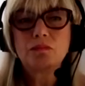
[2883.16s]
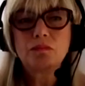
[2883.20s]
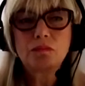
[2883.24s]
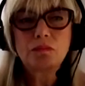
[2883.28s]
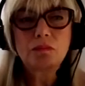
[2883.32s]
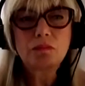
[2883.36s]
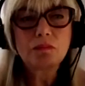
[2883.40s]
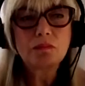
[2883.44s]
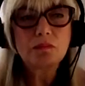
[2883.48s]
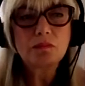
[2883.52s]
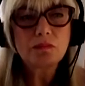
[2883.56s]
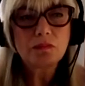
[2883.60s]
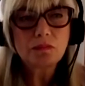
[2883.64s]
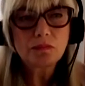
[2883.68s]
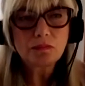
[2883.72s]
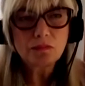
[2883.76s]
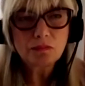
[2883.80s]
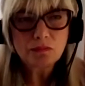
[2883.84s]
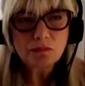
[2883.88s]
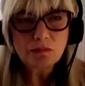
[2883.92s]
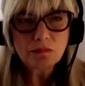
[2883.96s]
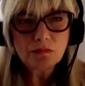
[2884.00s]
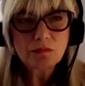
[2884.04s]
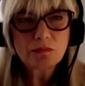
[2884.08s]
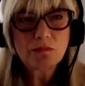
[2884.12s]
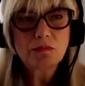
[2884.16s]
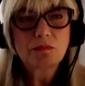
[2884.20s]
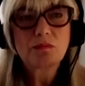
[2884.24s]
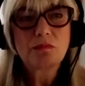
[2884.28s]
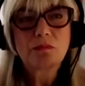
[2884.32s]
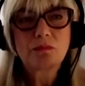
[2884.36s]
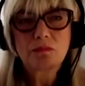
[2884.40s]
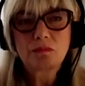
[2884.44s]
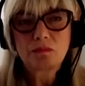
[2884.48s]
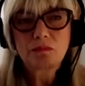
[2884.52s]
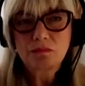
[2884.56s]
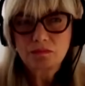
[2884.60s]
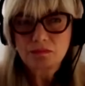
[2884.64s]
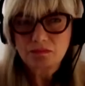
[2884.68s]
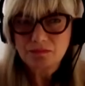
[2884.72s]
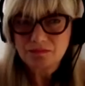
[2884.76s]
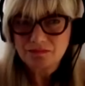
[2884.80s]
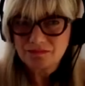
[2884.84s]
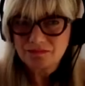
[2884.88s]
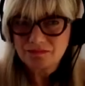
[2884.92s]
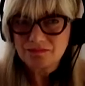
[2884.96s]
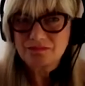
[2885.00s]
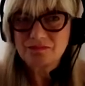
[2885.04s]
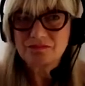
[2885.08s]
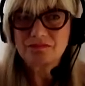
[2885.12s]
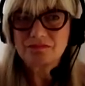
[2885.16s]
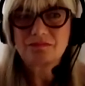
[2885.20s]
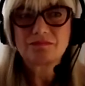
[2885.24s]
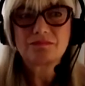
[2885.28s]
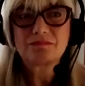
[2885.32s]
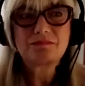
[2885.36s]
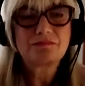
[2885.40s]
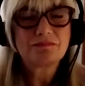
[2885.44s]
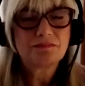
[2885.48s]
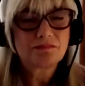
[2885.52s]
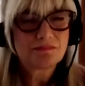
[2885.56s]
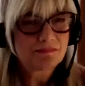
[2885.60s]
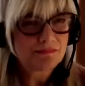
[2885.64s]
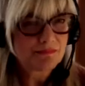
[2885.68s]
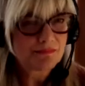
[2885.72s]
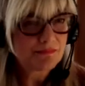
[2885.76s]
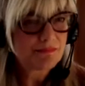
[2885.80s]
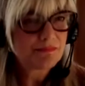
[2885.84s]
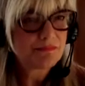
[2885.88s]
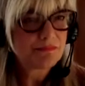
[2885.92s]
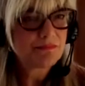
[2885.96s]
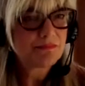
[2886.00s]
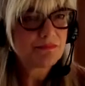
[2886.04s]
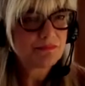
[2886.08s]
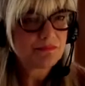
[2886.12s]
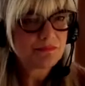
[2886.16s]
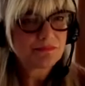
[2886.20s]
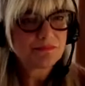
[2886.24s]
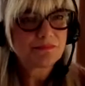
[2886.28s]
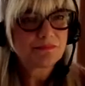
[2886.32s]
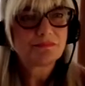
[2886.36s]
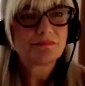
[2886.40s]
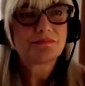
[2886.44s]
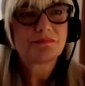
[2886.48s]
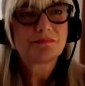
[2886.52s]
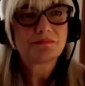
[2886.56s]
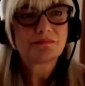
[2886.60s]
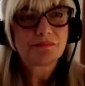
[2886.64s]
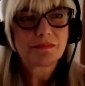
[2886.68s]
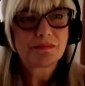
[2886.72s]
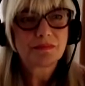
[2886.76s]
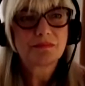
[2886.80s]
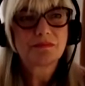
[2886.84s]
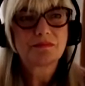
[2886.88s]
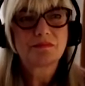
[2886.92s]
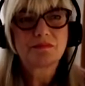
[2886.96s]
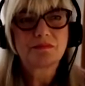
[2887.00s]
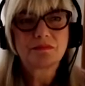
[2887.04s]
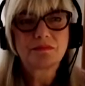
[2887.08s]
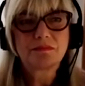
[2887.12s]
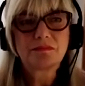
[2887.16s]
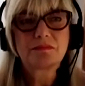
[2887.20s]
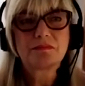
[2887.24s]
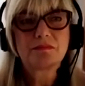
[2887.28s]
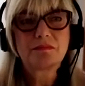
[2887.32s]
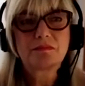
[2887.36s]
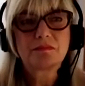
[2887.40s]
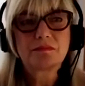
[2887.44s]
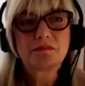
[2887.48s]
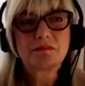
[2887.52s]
The person shown says nothing.